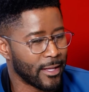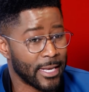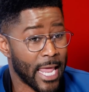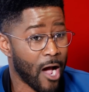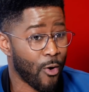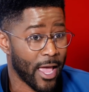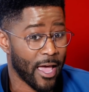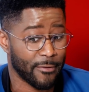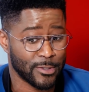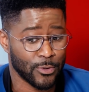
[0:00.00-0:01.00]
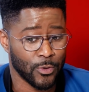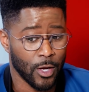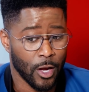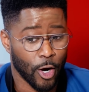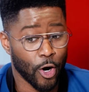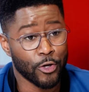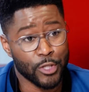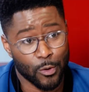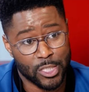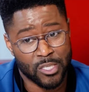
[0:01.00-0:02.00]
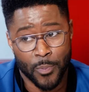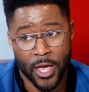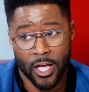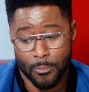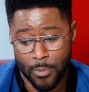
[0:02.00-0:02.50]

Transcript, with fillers: Yeah. Now I have to earn your respect